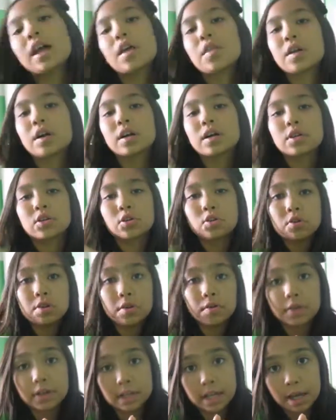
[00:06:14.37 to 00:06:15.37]
There are two
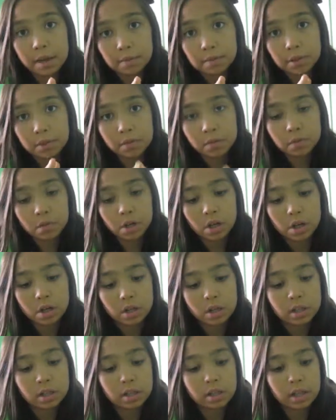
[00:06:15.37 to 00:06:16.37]
different types of
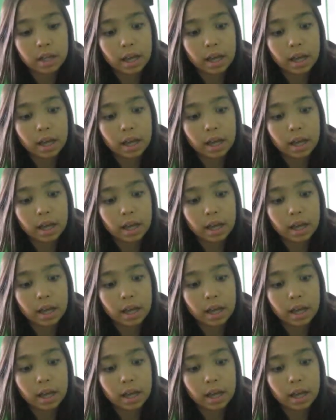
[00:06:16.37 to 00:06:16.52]
nerds,